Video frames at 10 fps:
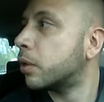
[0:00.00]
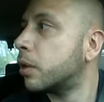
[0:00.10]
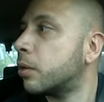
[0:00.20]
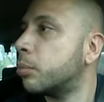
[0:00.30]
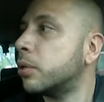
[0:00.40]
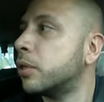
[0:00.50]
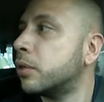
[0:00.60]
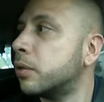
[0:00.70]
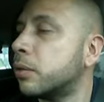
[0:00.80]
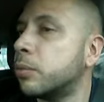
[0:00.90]
everybody
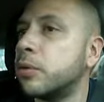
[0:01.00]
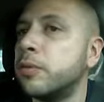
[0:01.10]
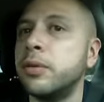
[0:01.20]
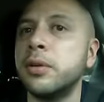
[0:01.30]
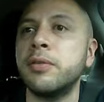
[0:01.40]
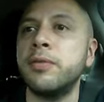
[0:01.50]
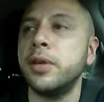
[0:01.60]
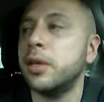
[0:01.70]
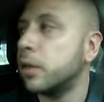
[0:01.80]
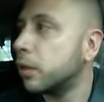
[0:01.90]
just a motherfucking
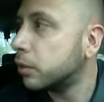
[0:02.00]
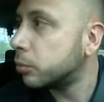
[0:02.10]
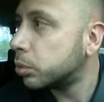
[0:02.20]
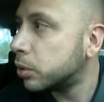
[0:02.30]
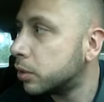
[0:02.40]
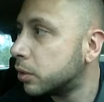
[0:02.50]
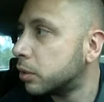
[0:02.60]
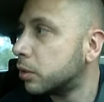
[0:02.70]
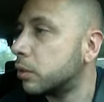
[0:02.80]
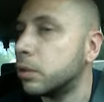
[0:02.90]
fake ass bitch.
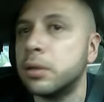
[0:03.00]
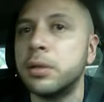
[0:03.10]
And